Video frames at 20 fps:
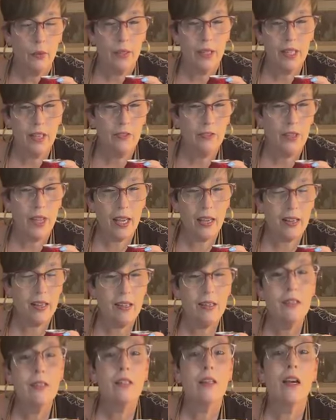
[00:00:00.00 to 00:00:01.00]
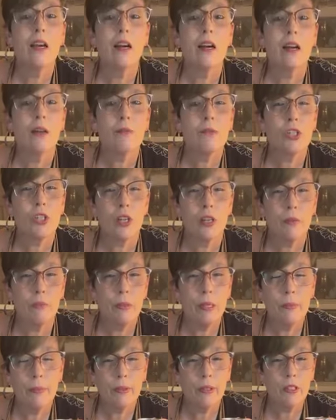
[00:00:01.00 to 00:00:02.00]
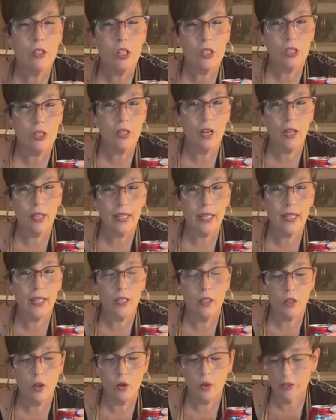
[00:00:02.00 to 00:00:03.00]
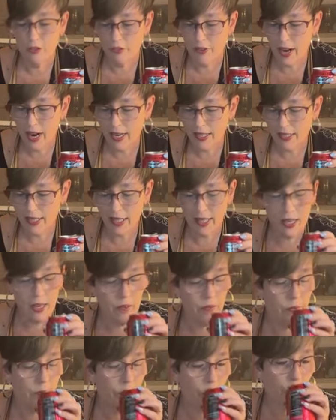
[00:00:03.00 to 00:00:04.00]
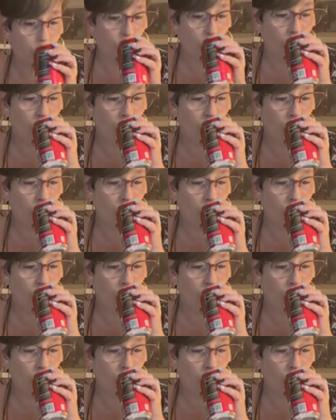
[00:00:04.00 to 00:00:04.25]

I wonder if certain people are just not getting notified again.